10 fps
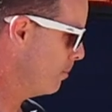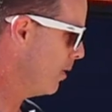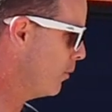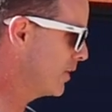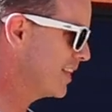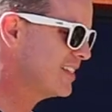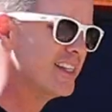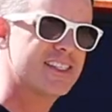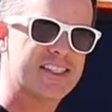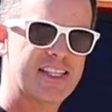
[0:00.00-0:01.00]
But what this
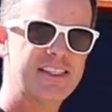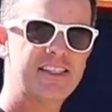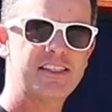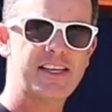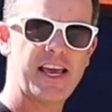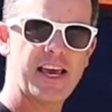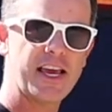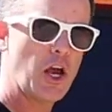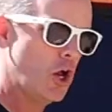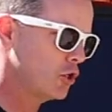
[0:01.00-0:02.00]
is, is this is
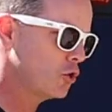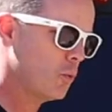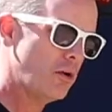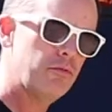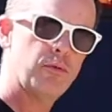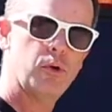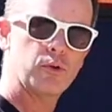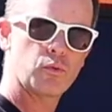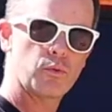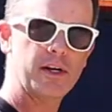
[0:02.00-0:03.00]
a 12
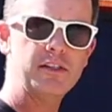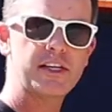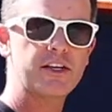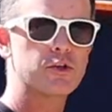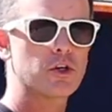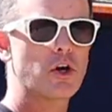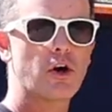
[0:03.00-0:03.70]
volt runs in your